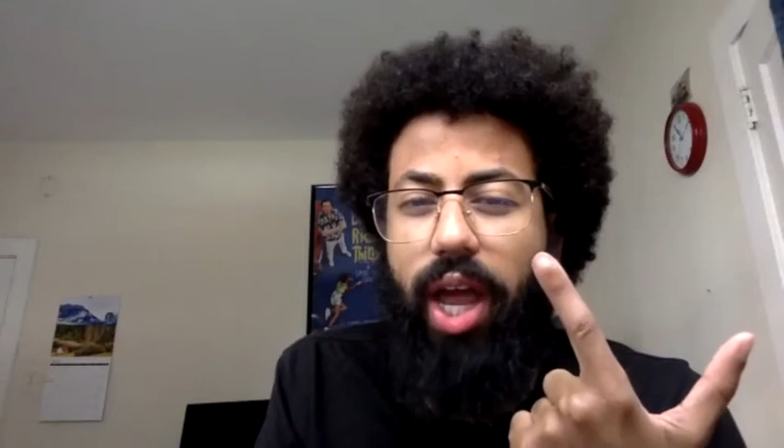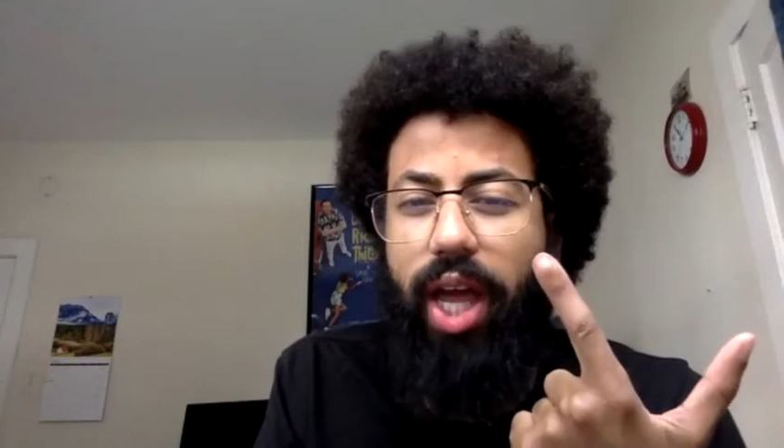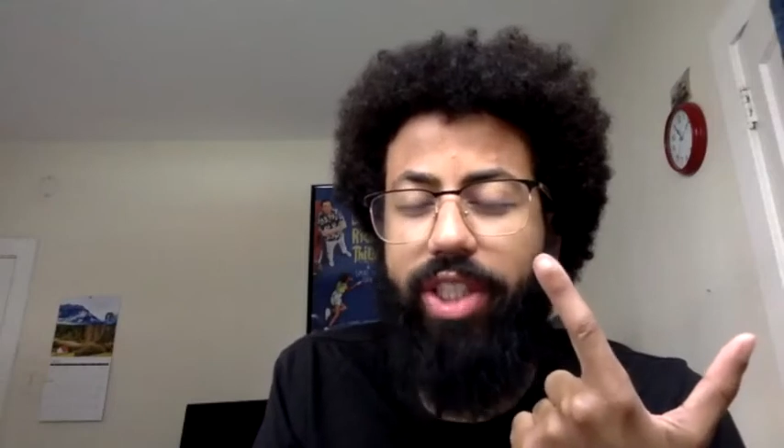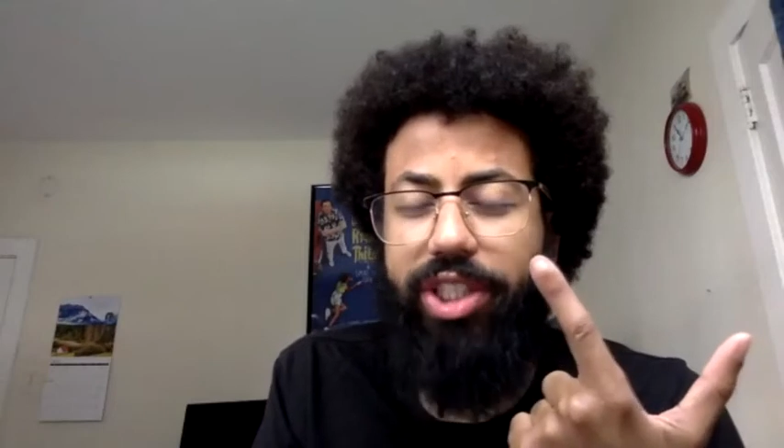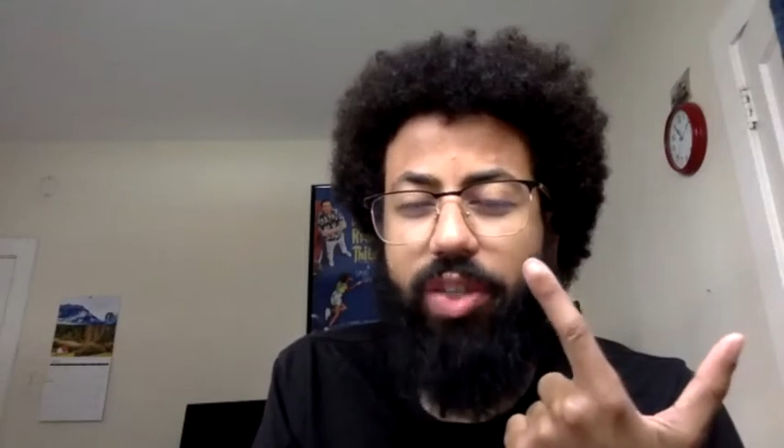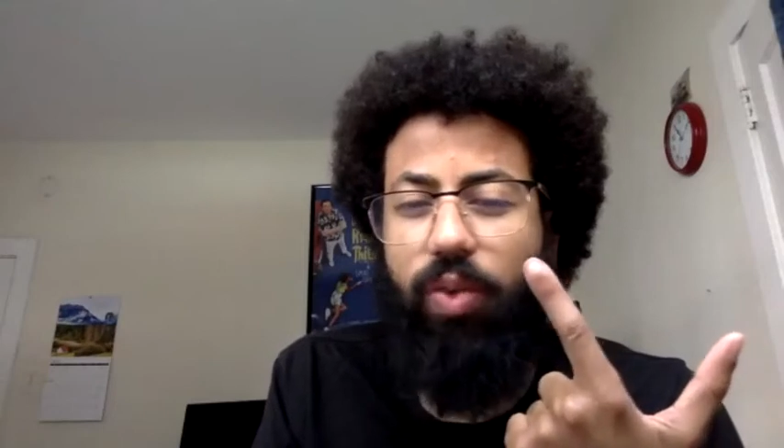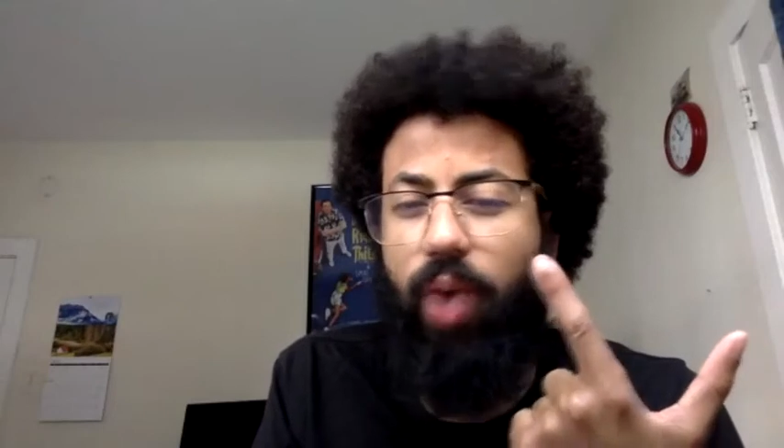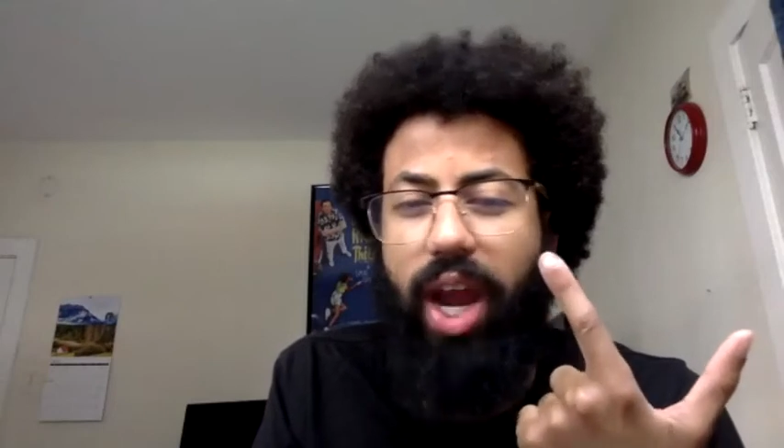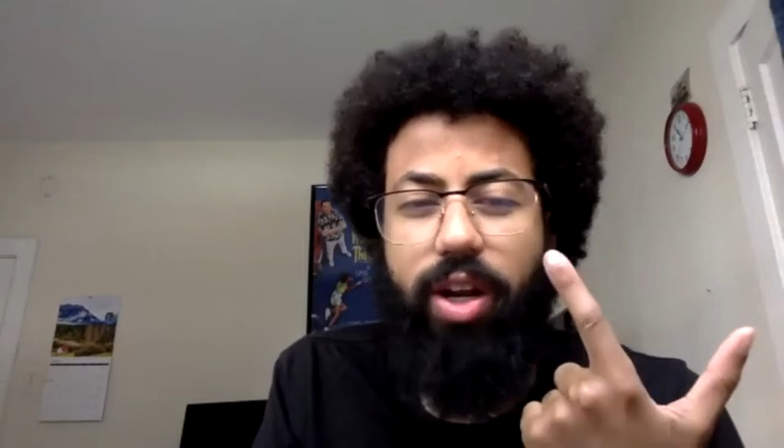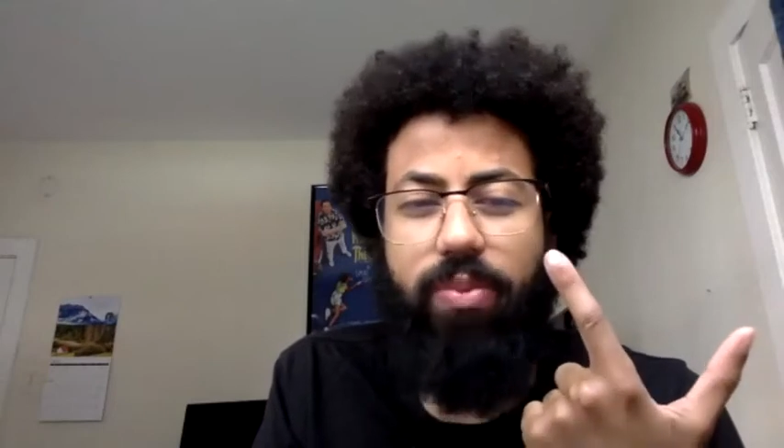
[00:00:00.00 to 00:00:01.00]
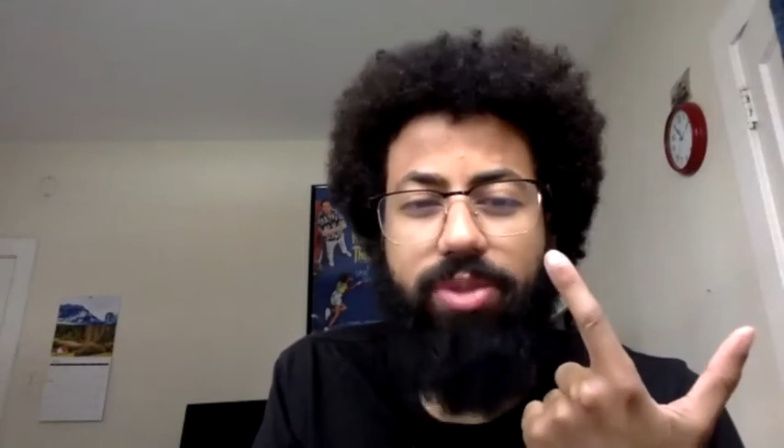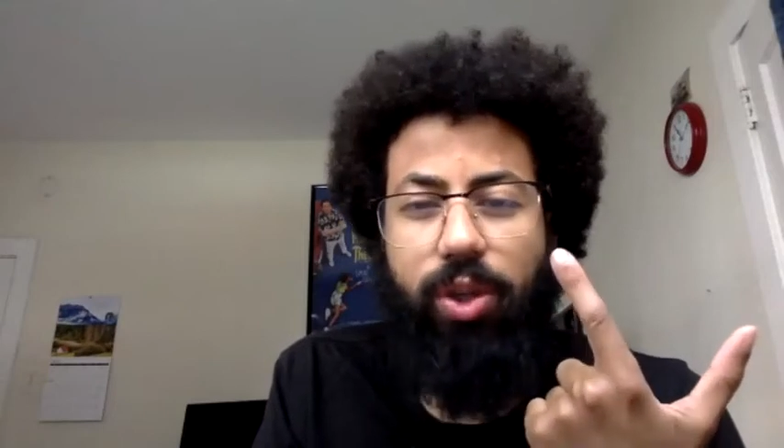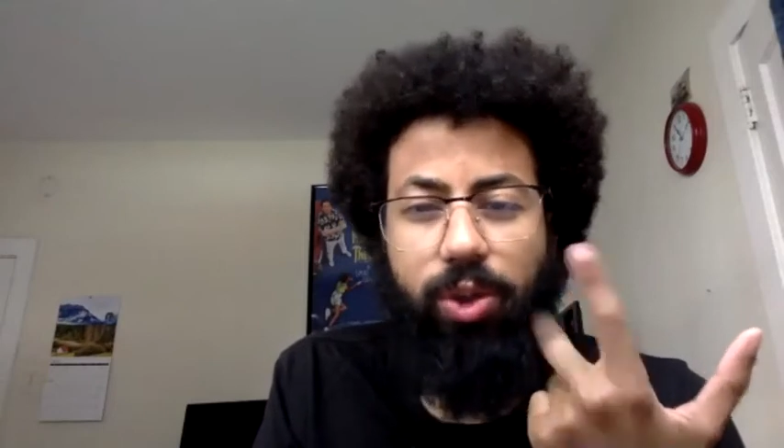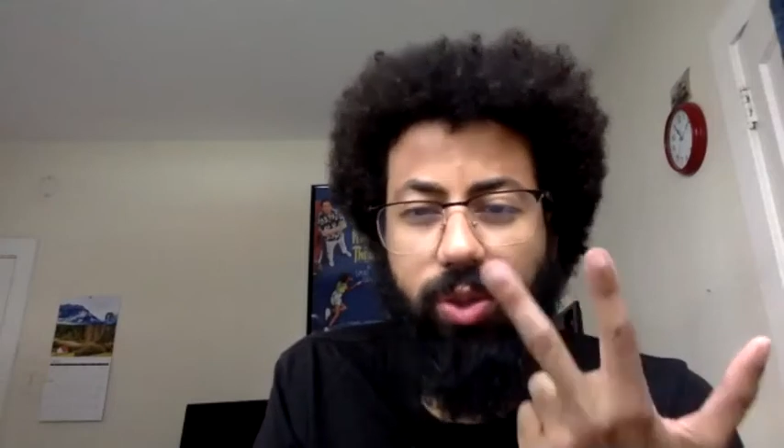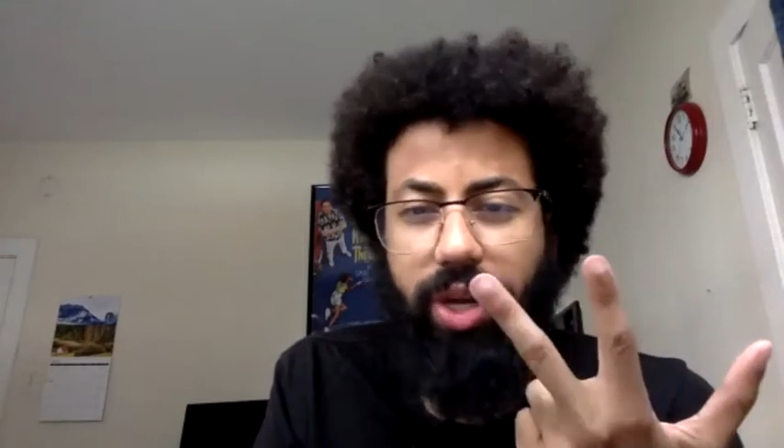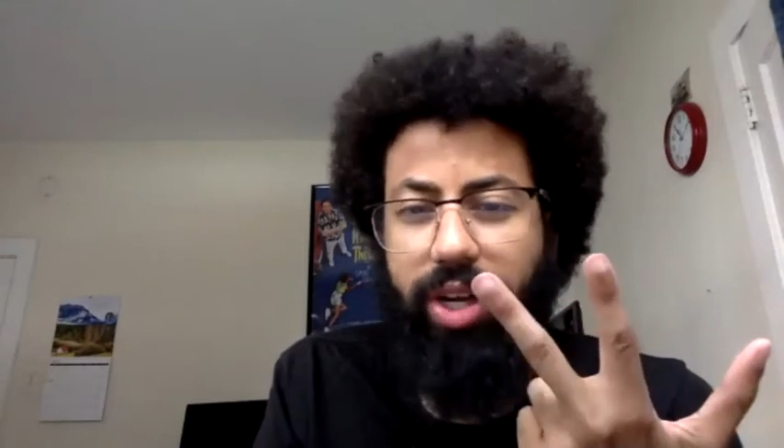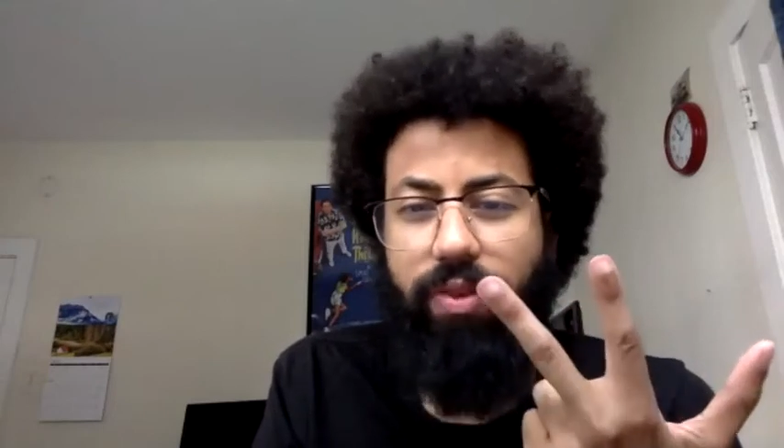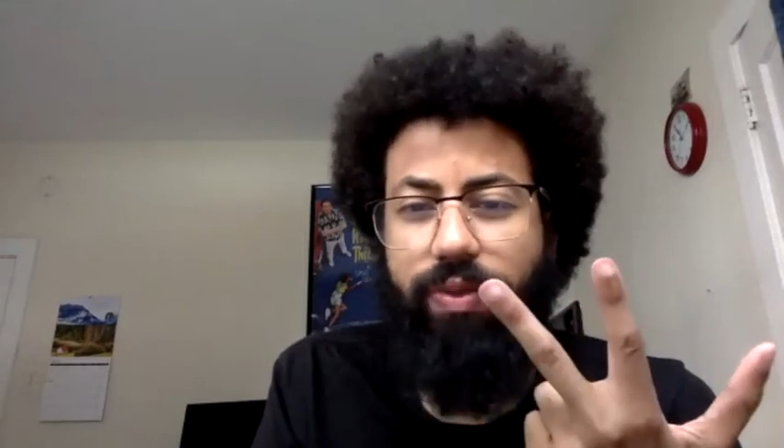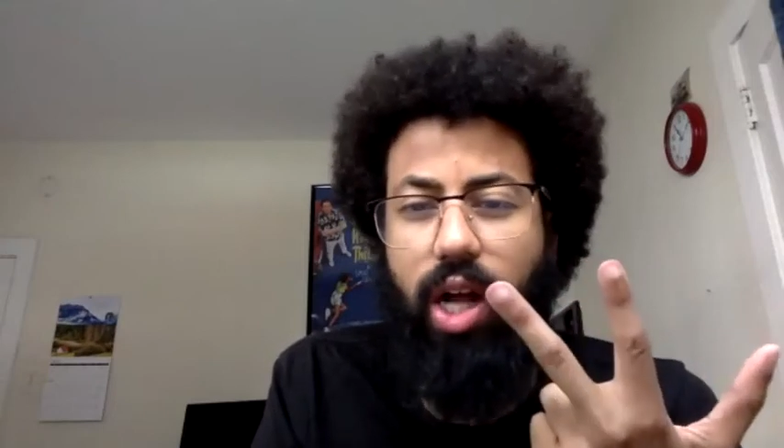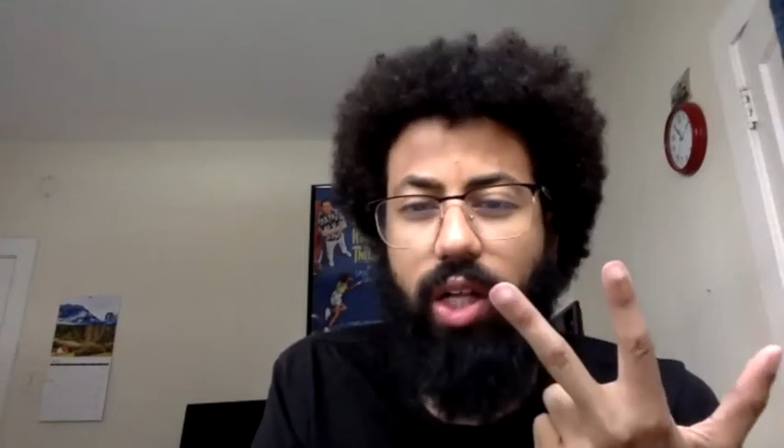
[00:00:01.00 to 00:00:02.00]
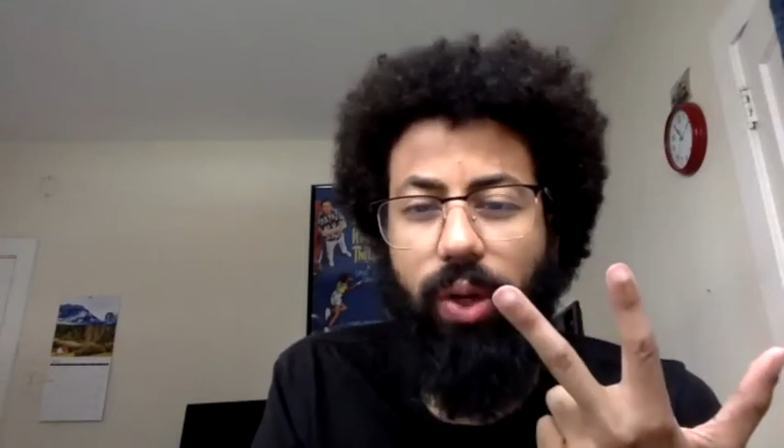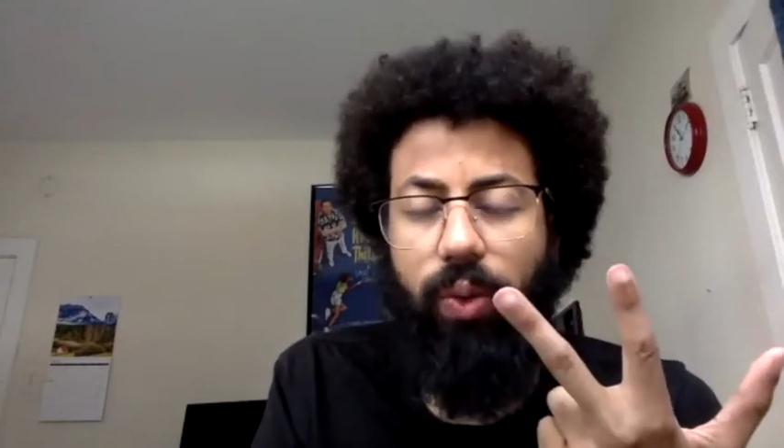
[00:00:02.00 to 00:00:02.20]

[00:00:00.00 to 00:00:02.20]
and just a random social media follower,